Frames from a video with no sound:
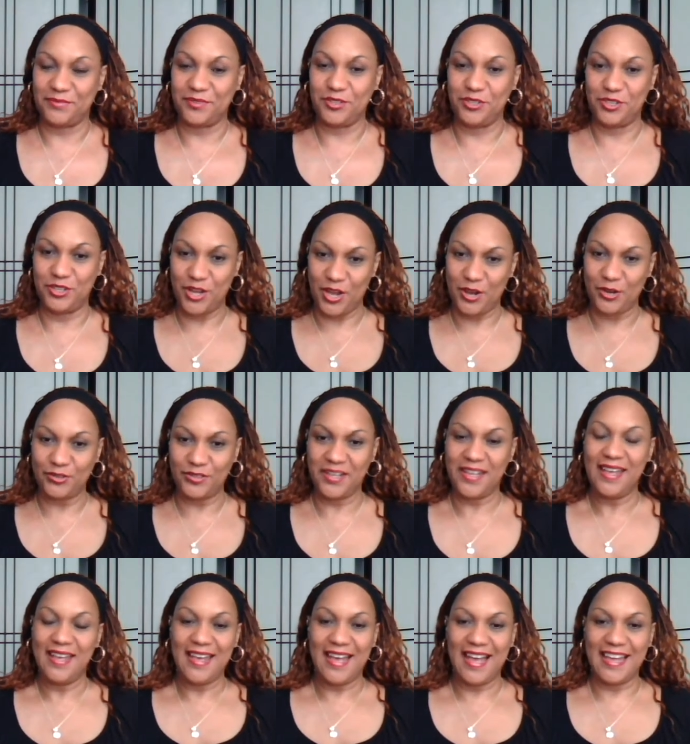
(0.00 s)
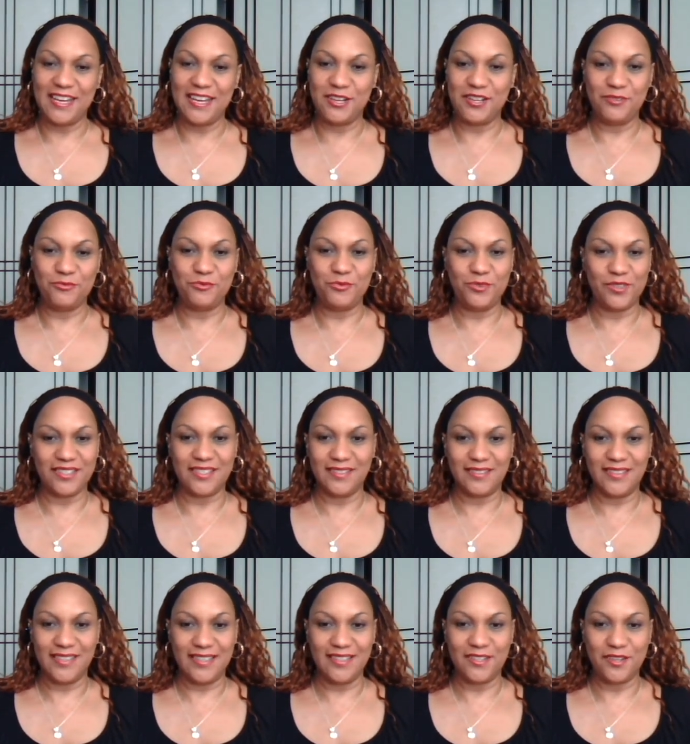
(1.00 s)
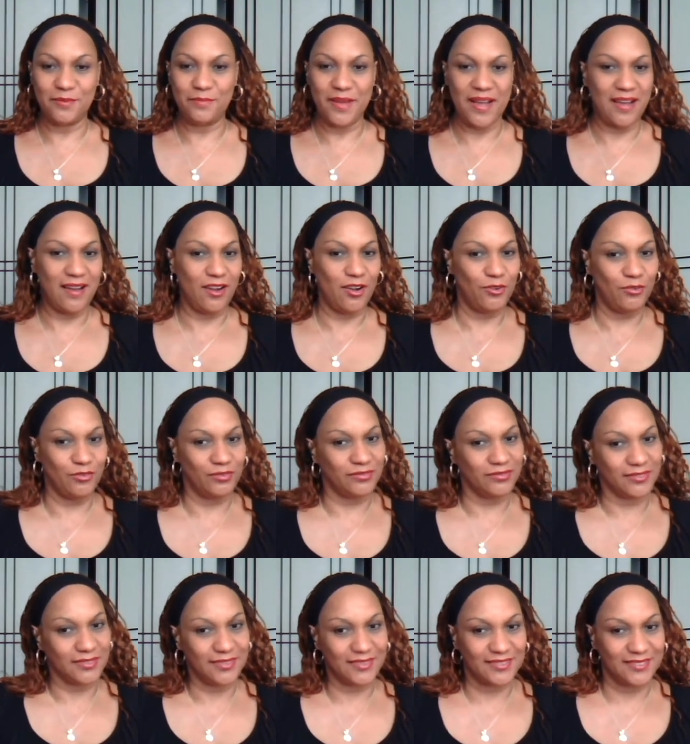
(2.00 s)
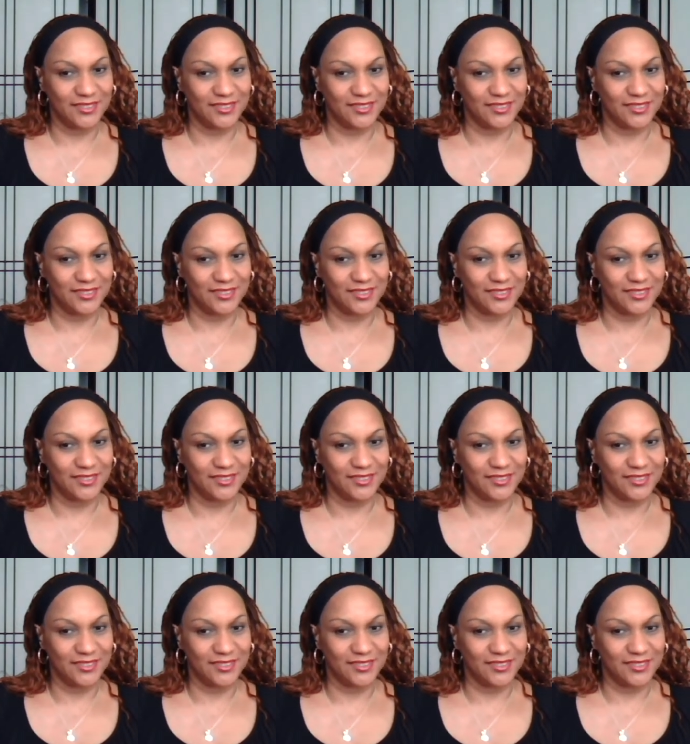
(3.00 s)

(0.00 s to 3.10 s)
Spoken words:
You know, I didn't want to lean on my own,